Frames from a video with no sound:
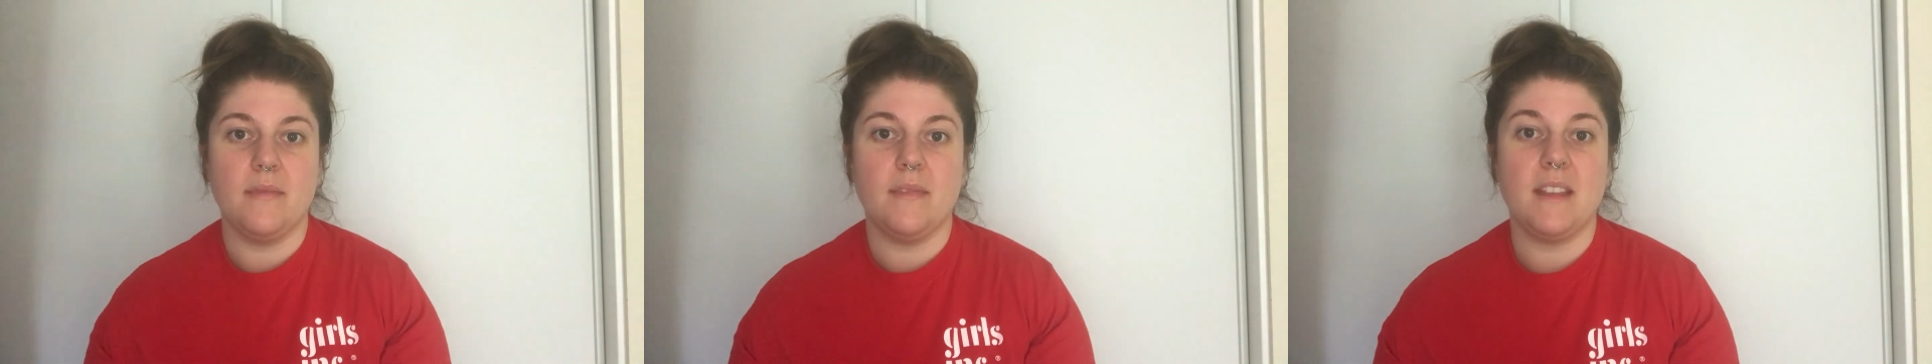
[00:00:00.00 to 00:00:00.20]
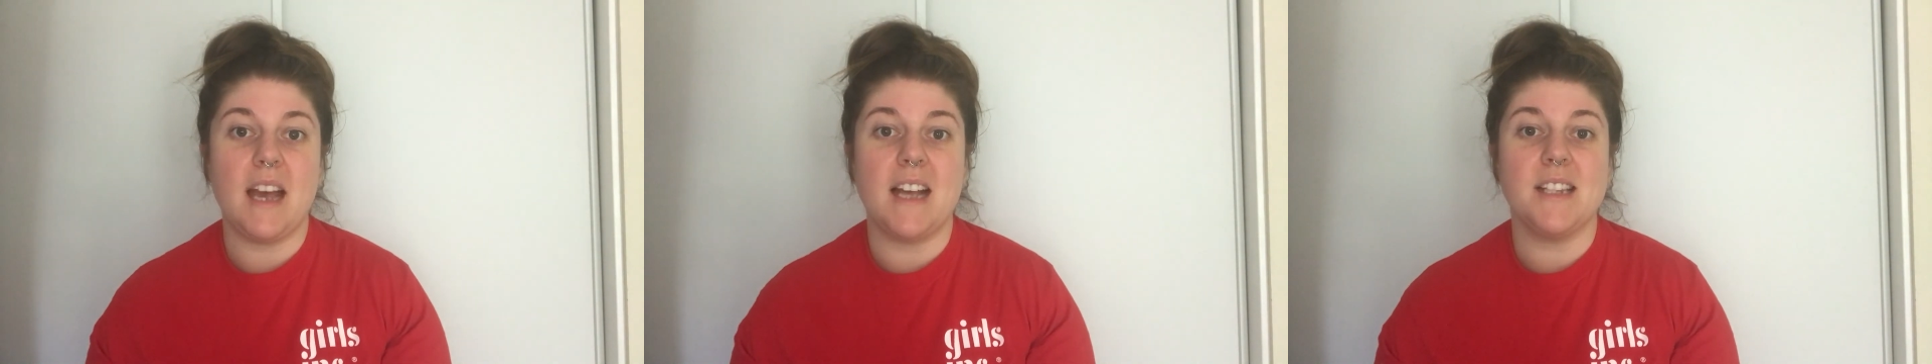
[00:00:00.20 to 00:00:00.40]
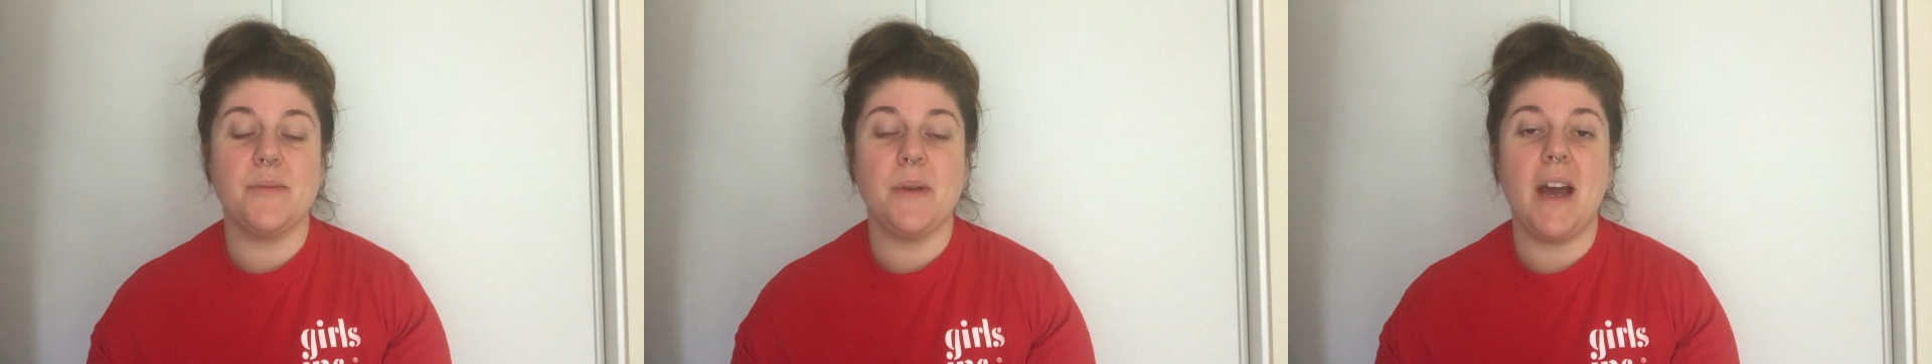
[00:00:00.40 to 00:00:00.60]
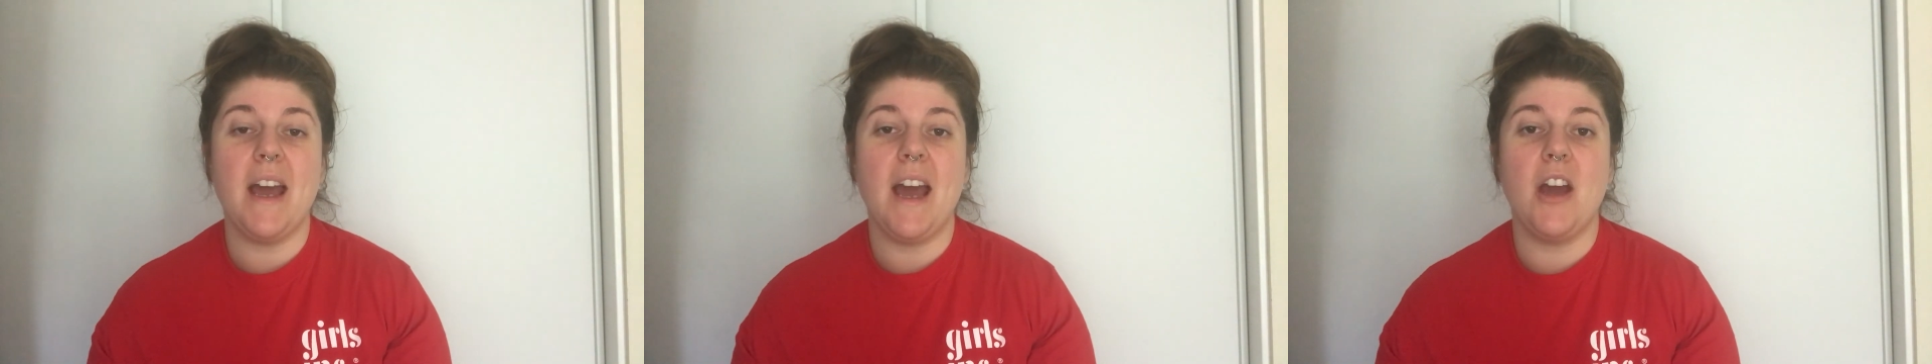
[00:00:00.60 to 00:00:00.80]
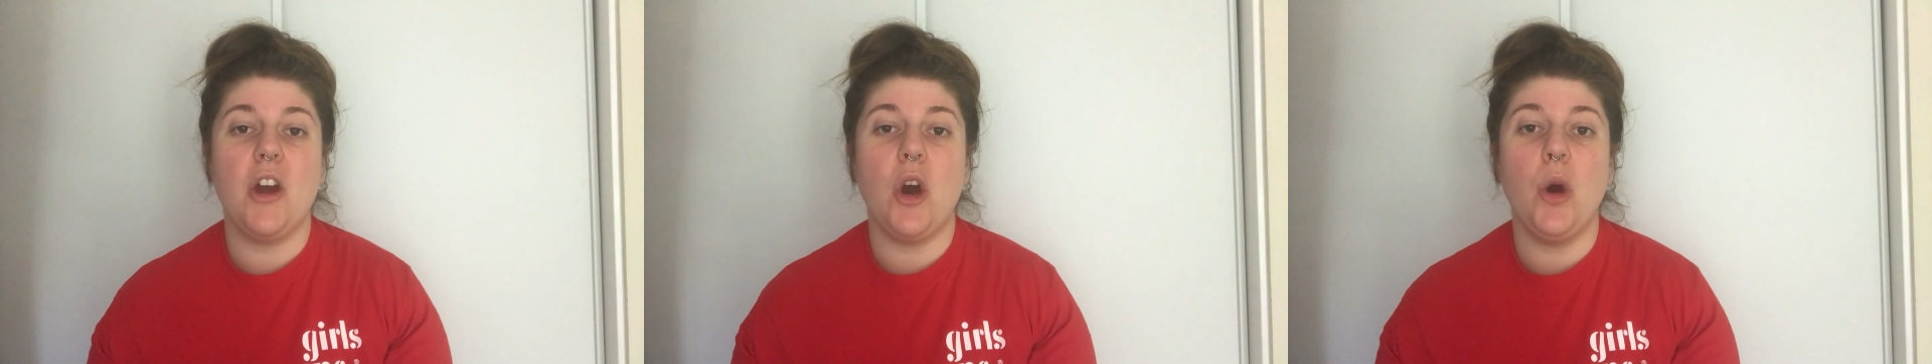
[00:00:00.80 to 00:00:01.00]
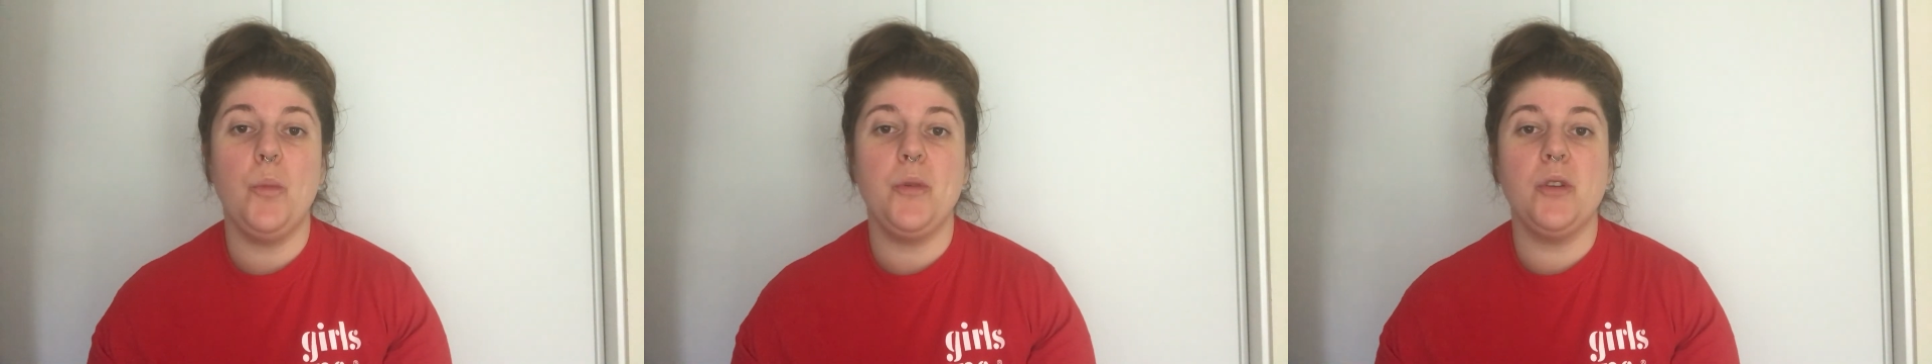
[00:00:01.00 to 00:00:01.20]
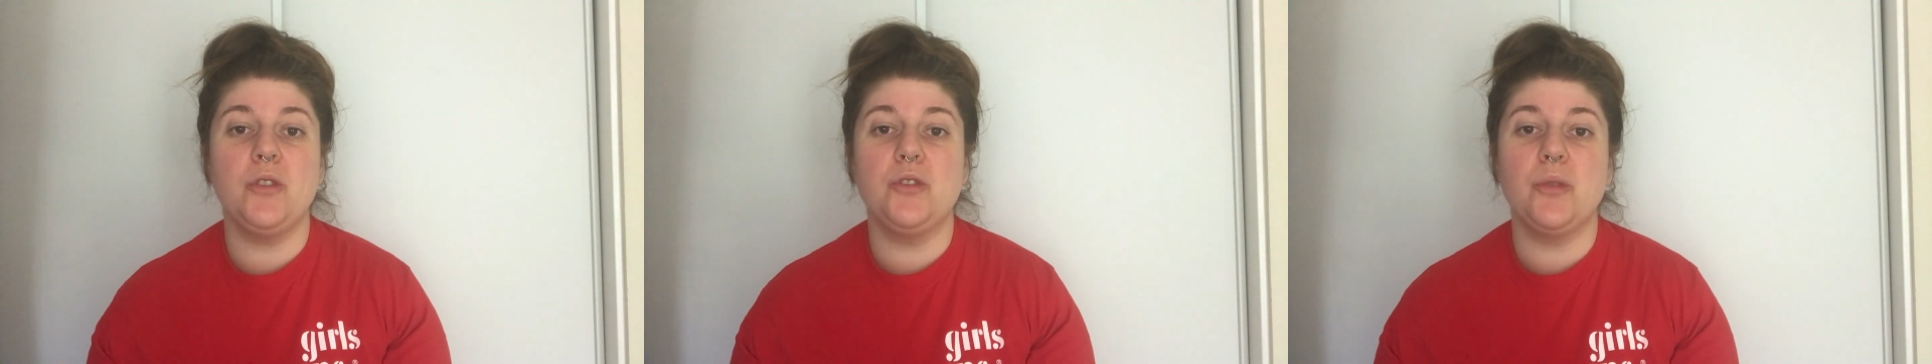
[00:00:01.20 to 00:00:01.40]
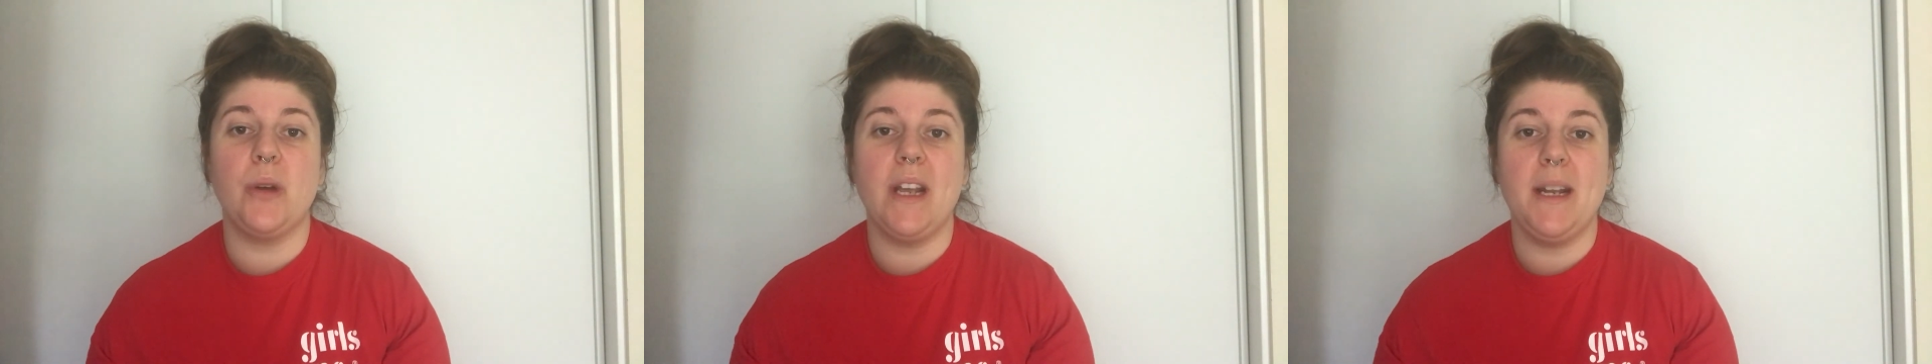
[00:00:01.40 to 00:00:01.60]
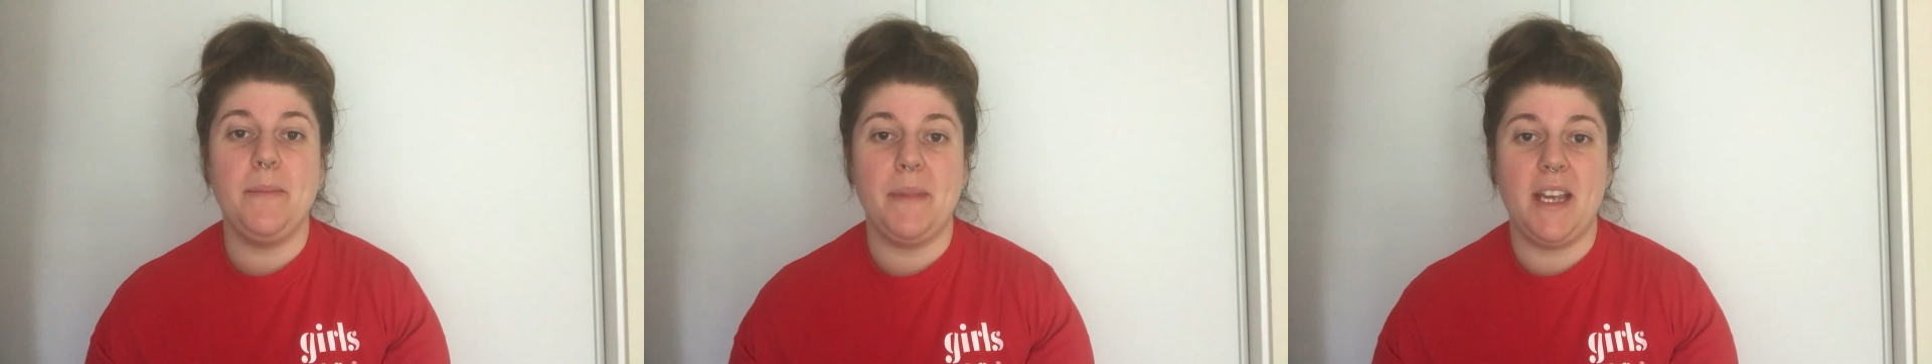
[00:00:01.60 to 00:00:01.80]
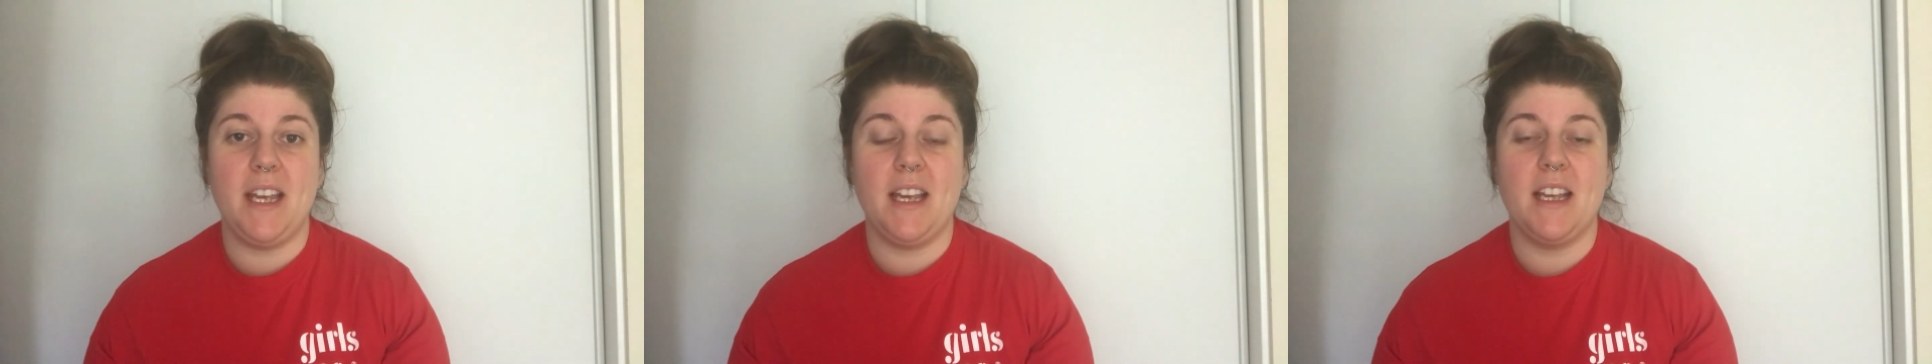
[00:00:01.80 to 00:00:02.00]
That's why I hope you'll join
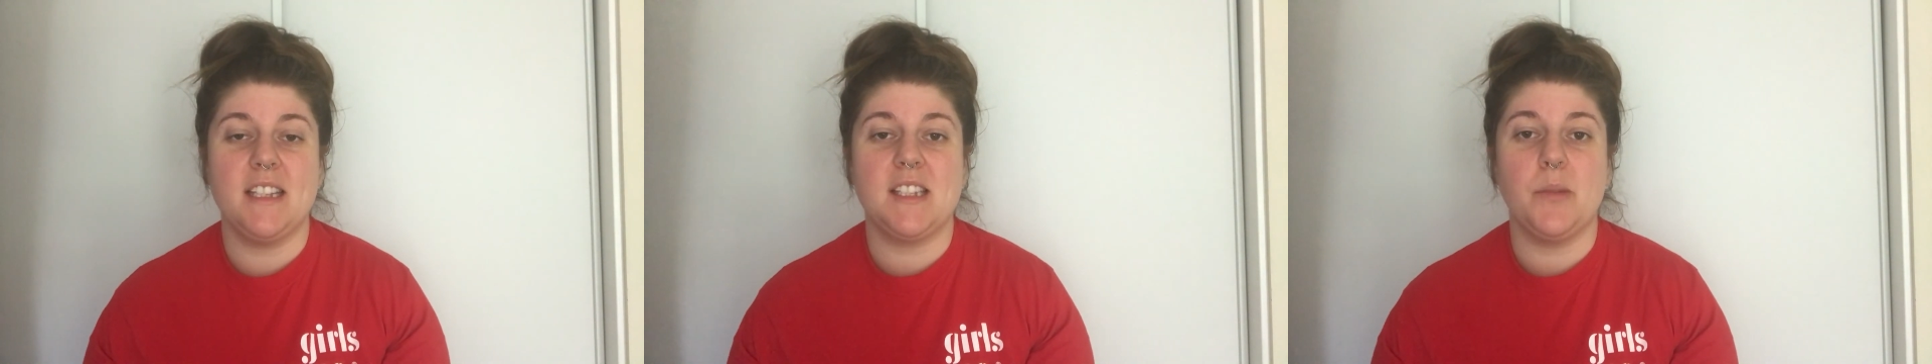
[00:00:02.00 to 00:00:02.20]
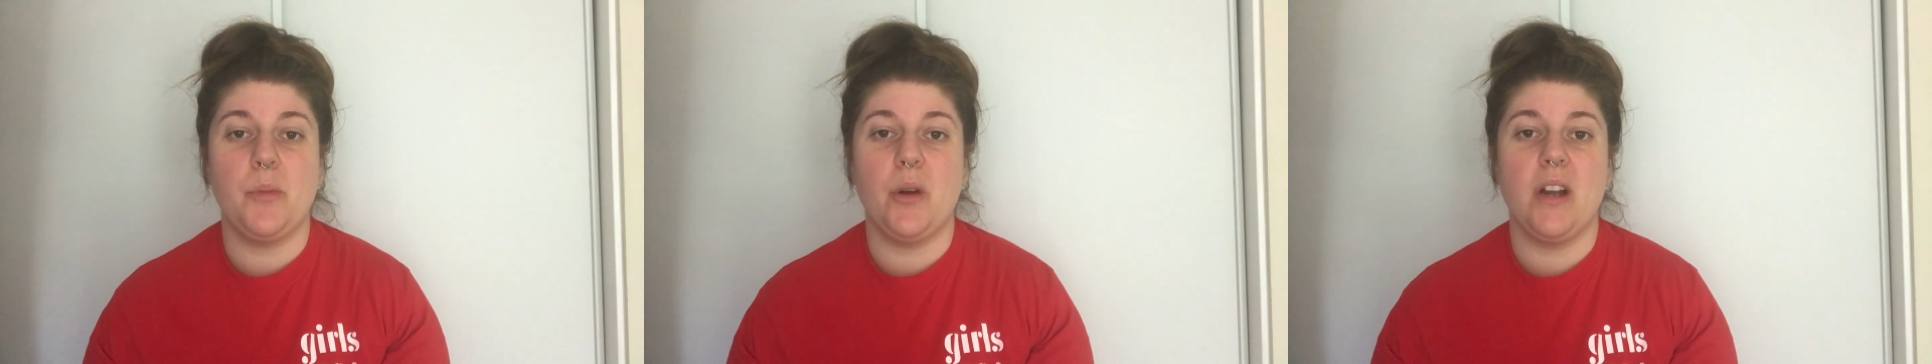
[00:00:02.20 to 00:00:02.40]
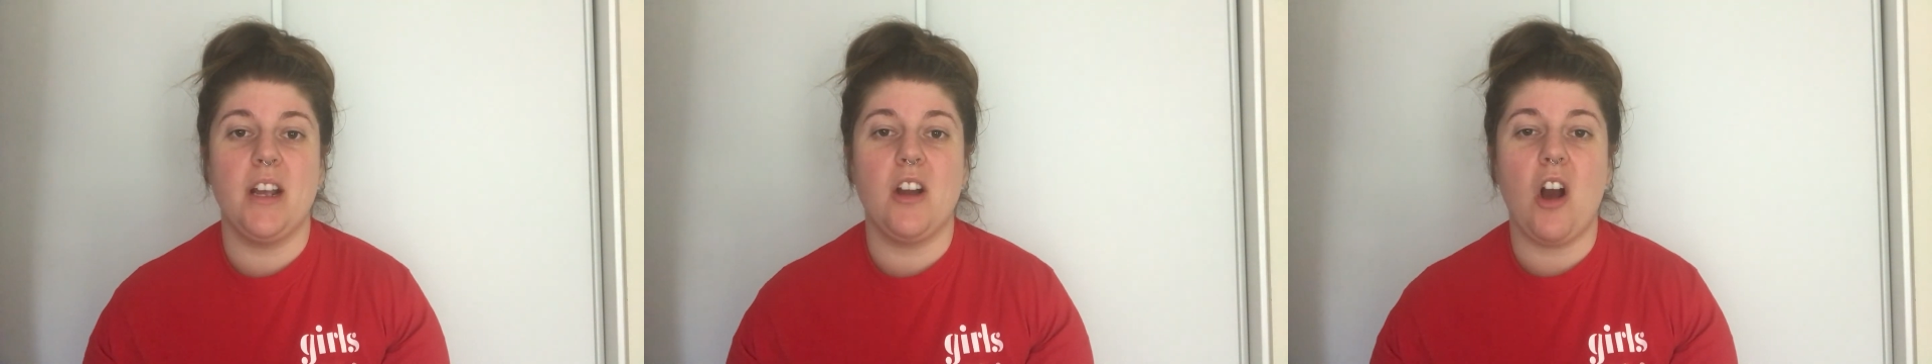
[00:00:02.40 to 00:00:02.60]
me in supporting